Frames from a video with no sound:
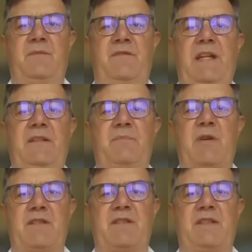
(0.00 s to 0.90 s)
the VAT
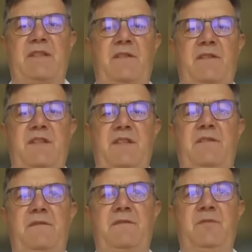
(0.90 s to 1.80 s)
basket of
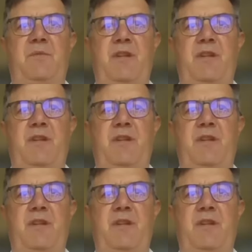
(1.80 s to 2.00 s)
certain food